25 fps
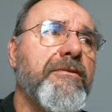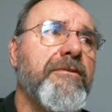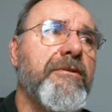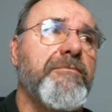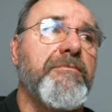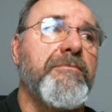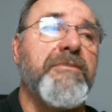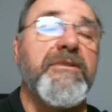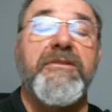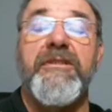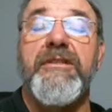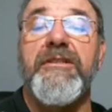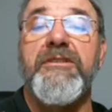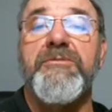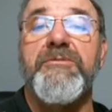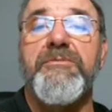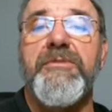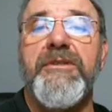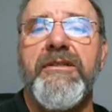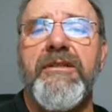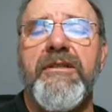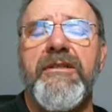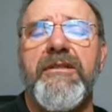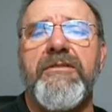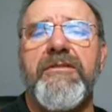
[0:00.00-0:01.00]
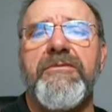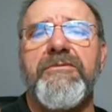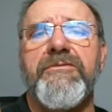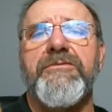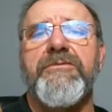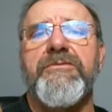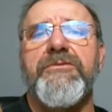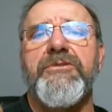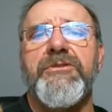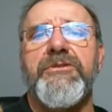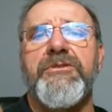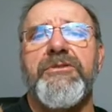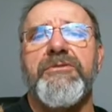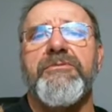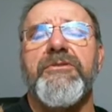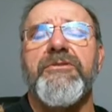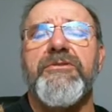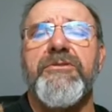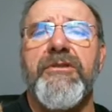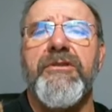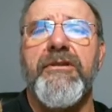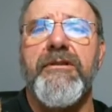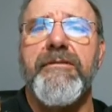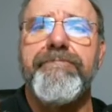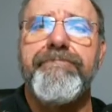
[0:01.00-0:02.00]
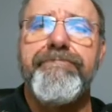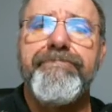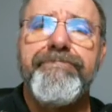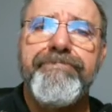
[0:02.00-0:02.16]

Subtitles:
the besiegement of Jerusalem,